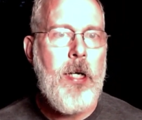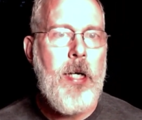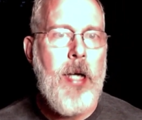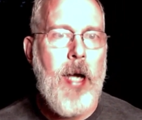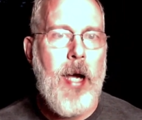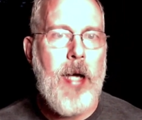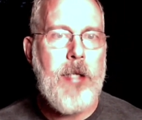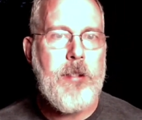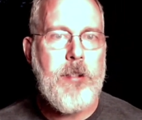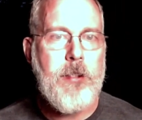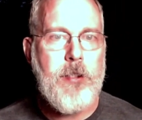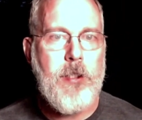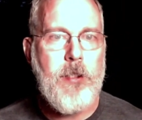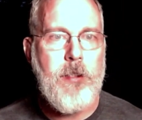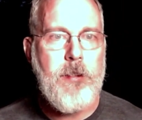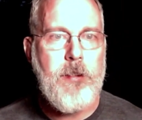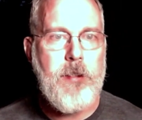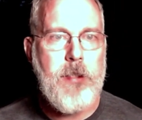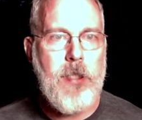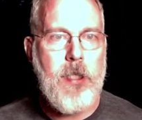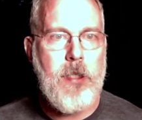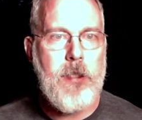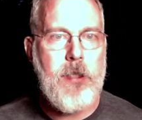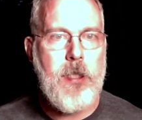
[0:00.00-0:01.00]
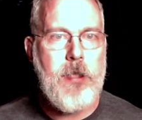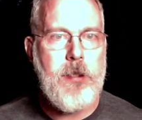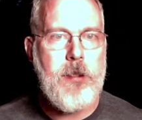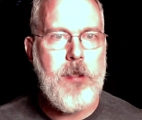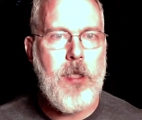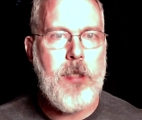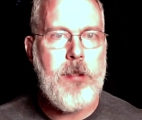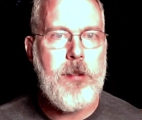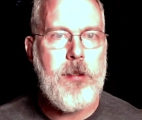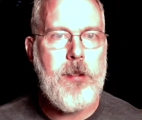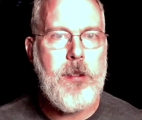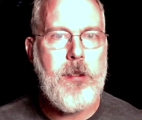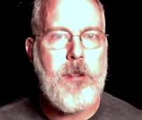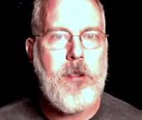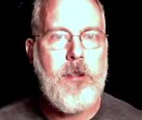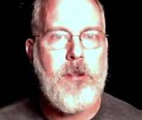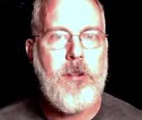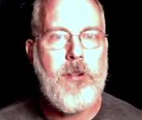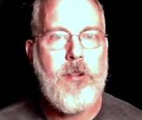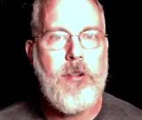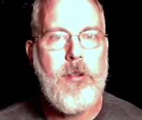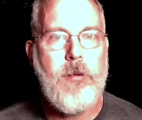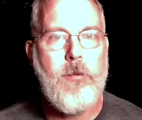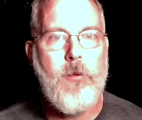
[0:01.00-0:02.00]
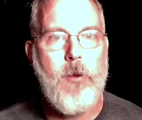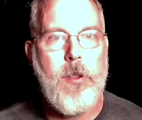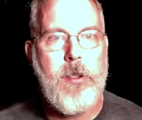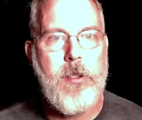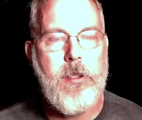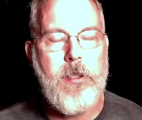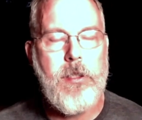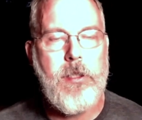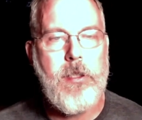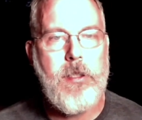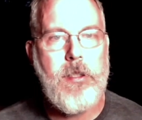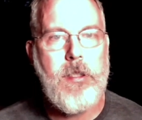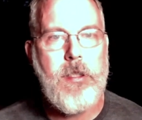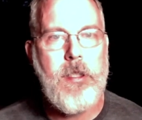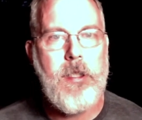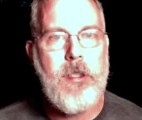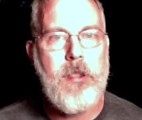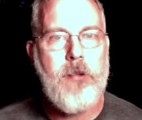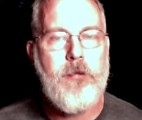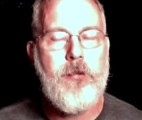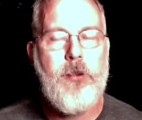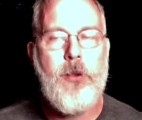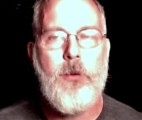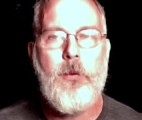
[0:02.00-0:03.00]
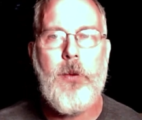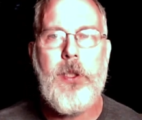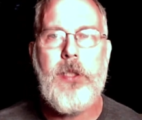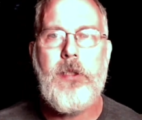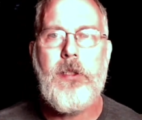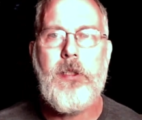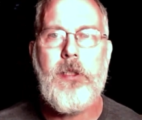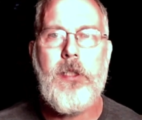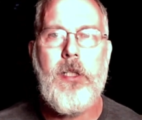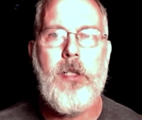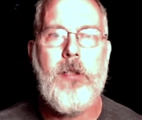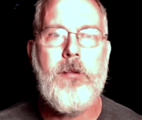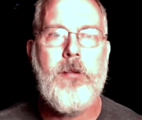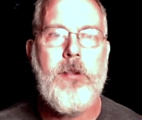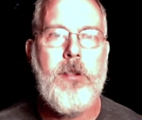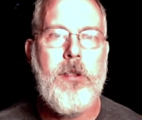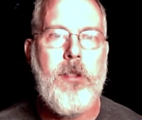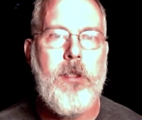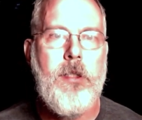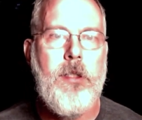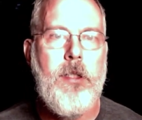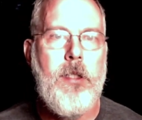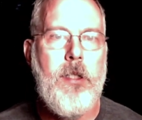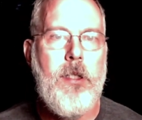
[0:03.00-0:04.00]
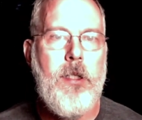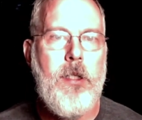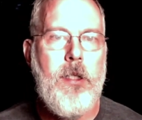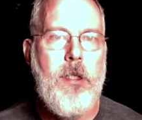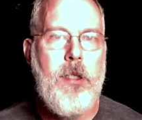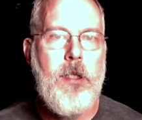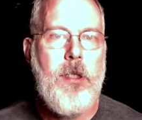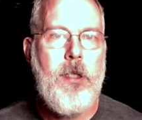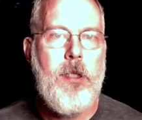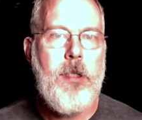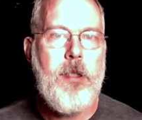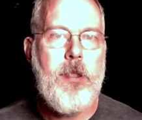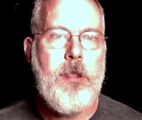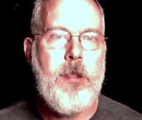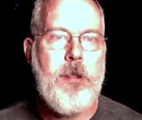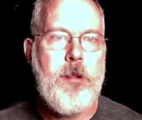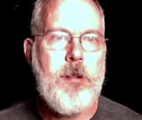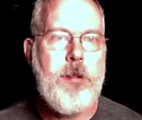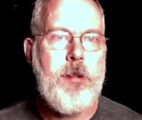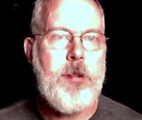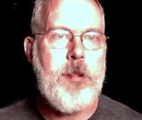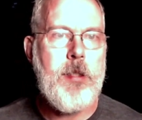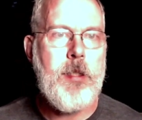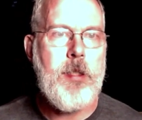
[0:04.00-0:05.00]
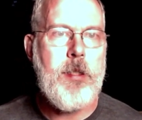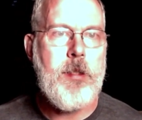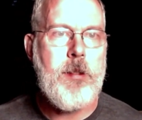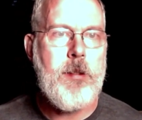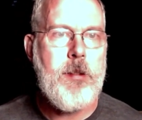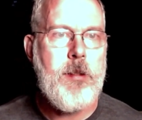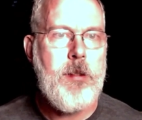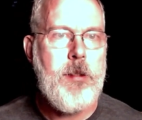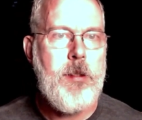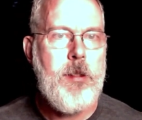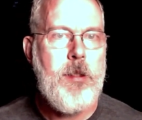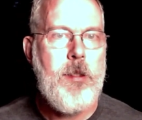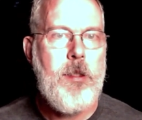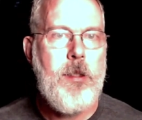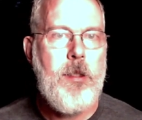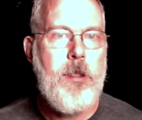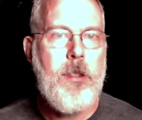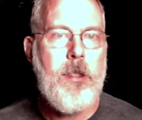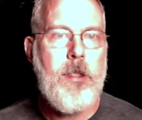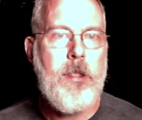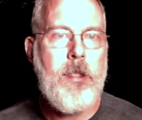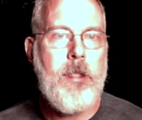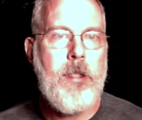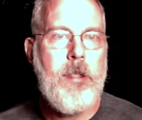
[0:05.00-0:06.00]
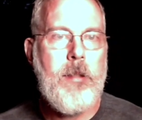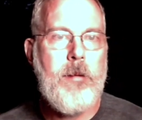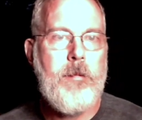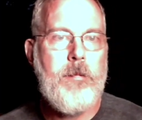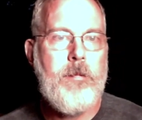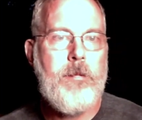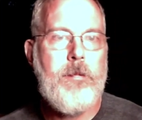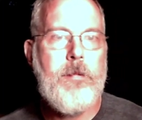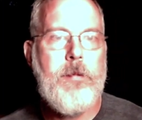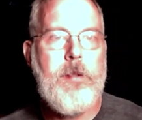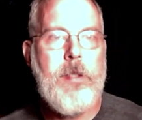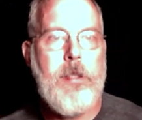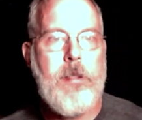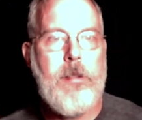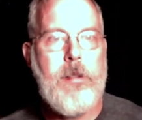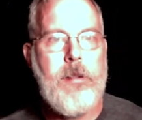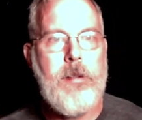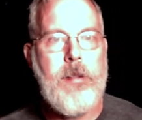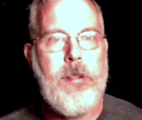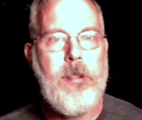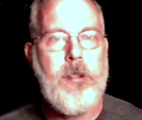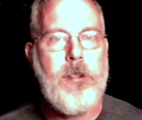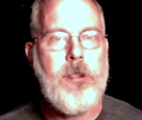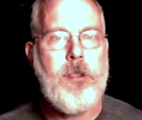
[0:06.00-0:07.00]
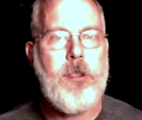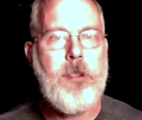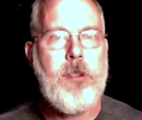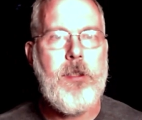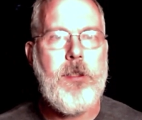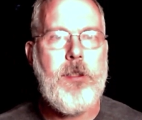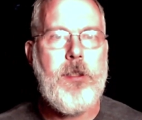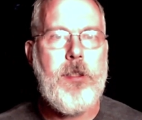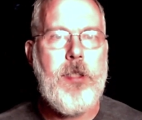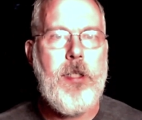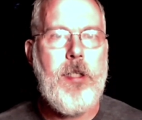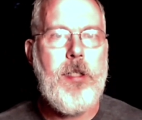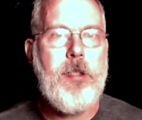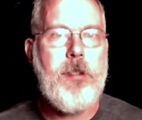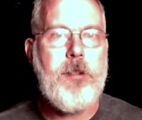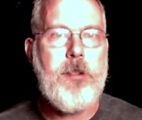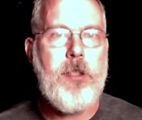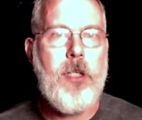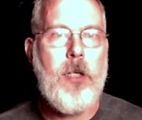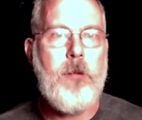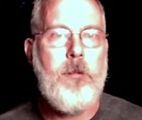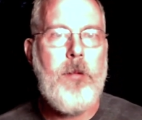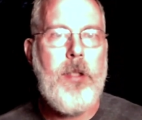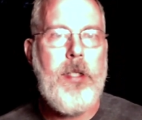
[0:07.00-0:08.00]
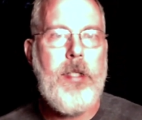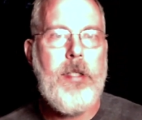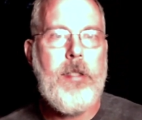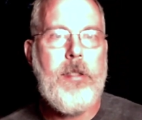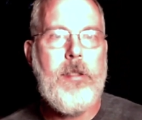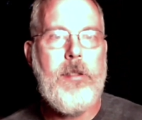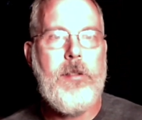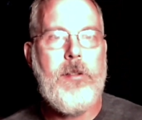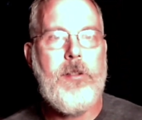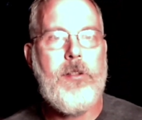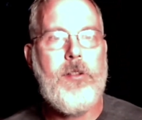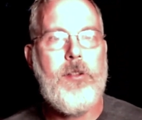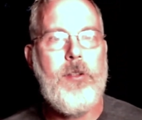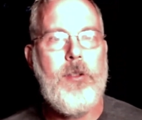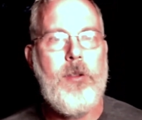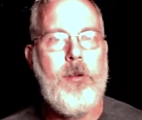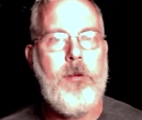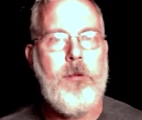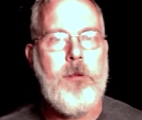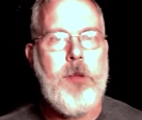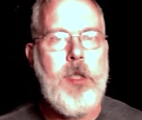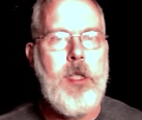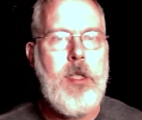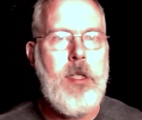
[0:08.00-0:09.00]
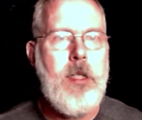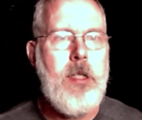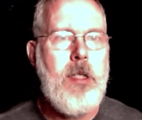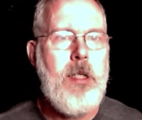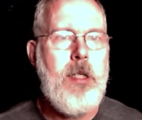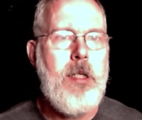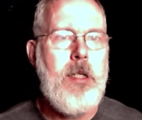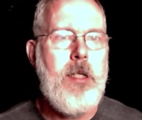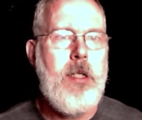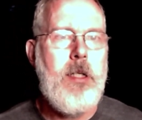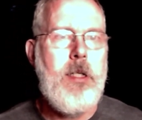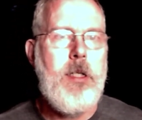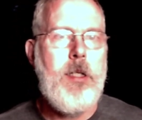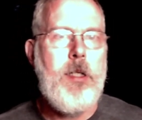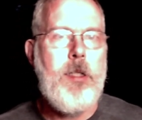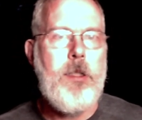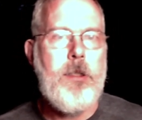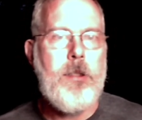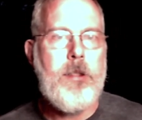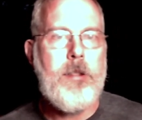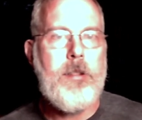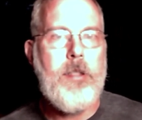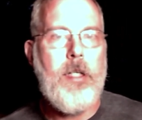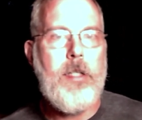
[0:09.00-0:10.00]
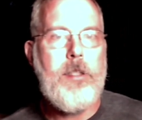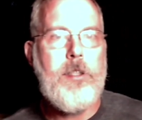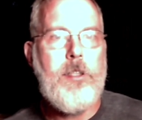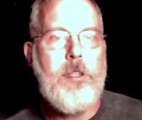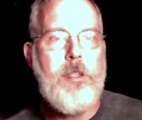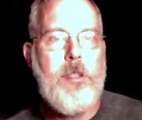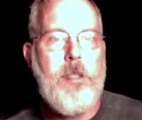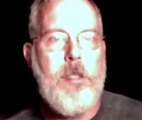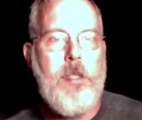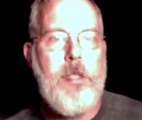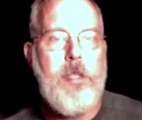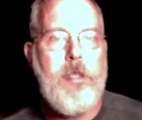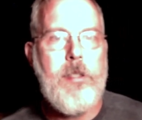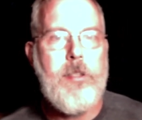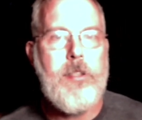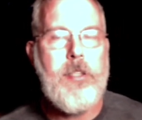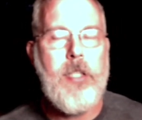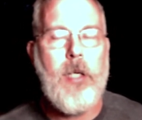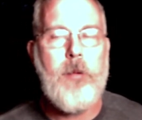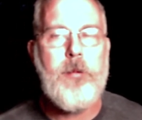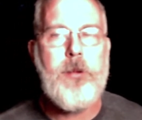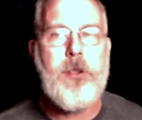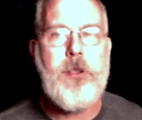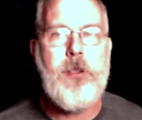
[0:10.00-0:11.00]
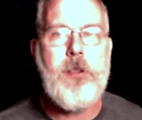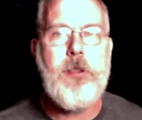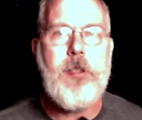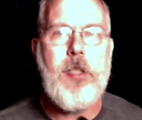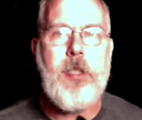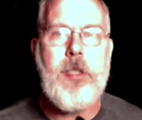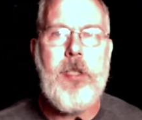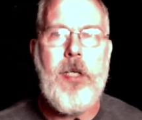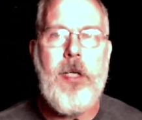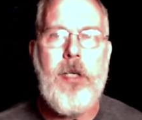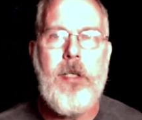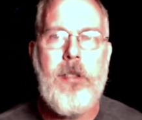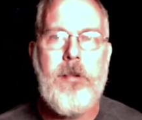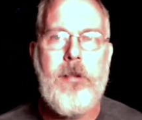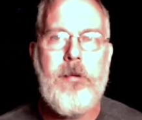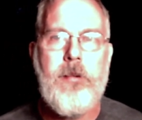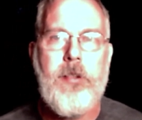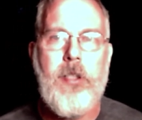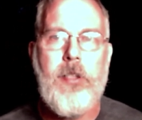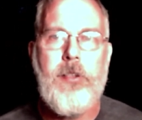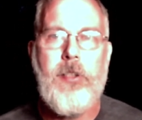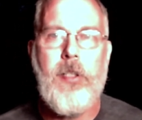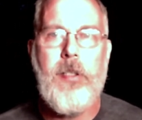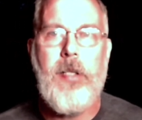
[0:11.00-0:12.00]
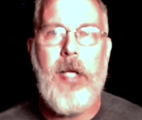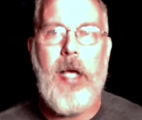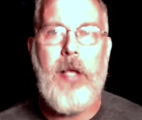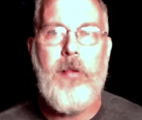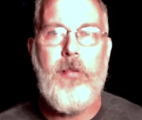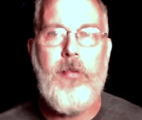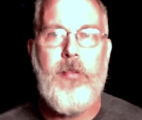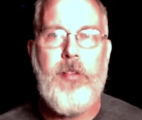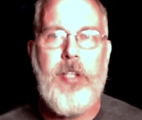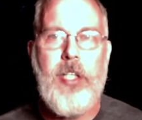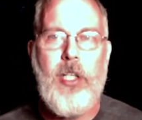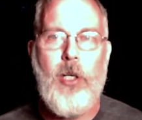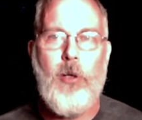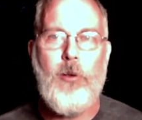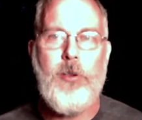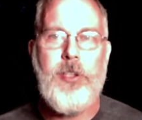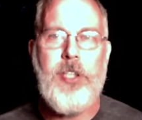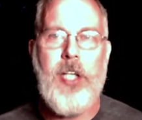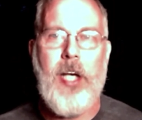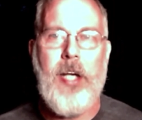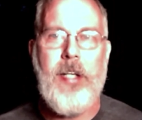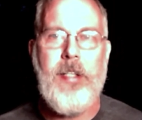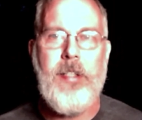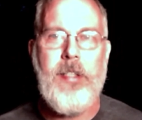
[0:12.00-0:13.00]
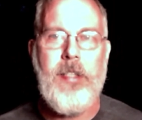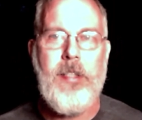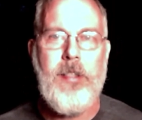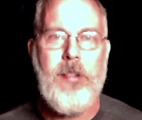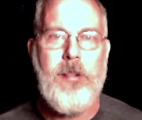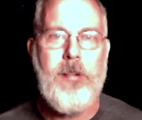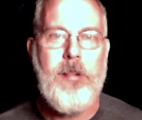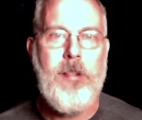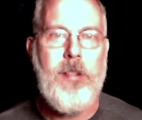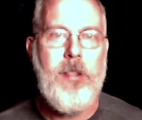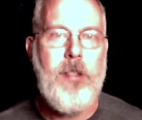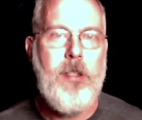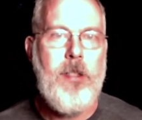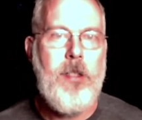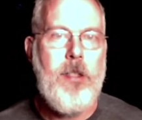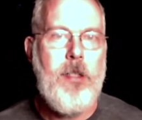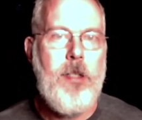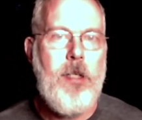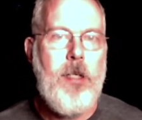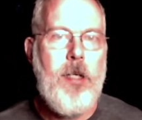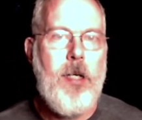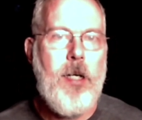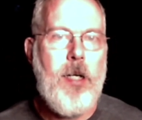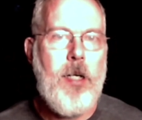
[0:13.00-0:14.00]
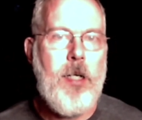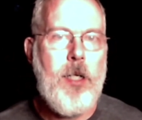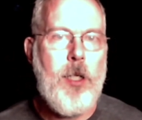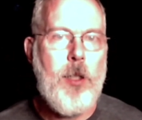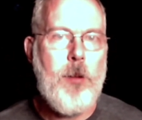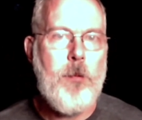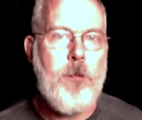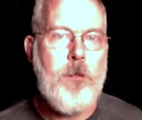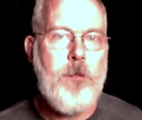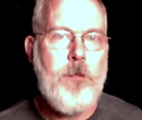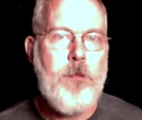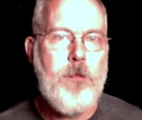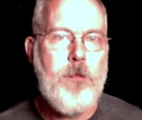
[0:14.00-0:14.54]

As it turns out, I, I did consume one just uh, a few weeks ago. And uh, I'm thinking there's a good chance I may consume such a substance again, such an entheogen, um,